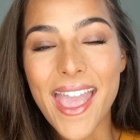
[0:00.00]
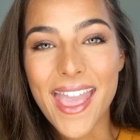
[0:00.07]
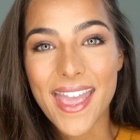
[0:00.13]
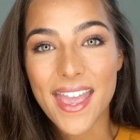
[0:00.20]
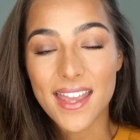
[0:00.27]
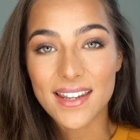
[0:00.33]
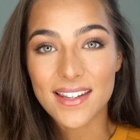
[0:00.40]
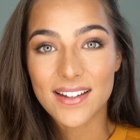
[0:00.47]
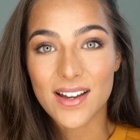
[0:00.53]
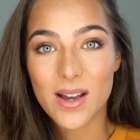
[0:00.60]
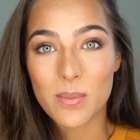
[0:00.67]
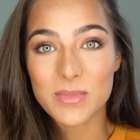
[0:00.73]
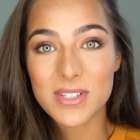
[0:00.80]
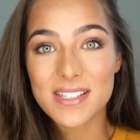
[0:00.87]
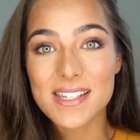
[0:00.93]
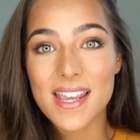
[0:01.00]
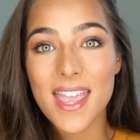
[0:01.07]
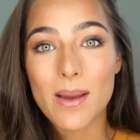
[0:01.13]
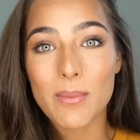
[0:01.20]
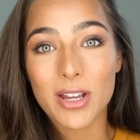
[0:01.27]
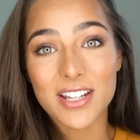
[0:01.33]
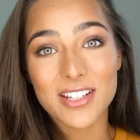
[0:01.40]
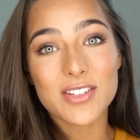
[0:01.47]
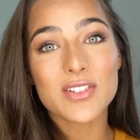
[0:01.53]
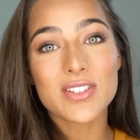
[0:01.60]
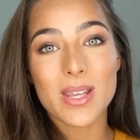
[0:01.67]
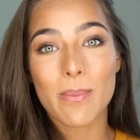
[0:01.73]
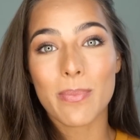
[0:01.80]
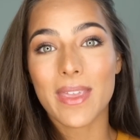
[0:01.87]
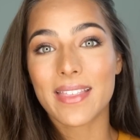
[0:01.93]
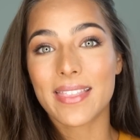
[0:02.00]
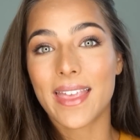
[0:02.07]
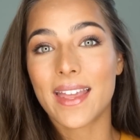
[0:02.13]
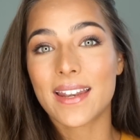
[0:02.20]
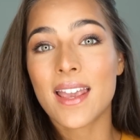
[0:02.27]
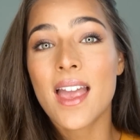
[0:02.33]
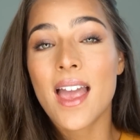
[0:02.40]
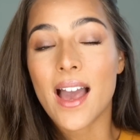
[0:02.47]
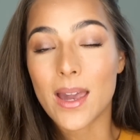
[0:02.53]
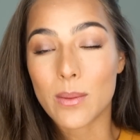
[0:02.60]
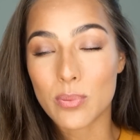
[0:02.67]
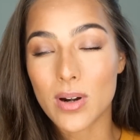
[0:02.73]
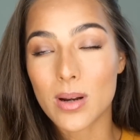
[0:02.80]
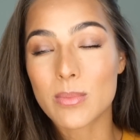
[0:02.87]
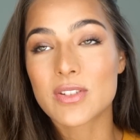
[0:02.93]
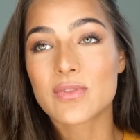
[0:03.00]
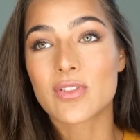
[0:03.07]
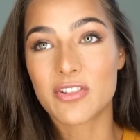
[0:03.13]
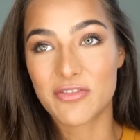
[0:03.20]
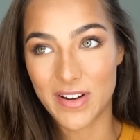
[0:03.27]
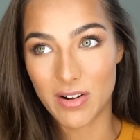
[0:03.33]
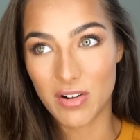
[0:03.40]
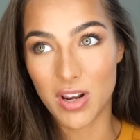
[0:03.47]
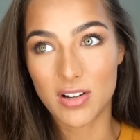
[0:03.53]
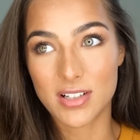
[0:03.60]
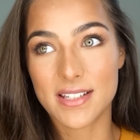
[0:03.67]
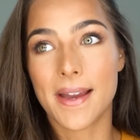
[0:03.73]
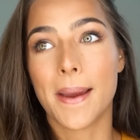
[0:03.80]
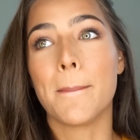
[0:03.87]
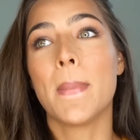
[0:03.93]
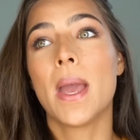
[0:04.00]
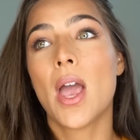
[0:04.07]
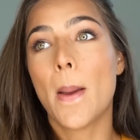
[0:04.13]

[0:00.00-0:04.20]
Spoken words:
and today I'm gonna do something that I promised for a very long time,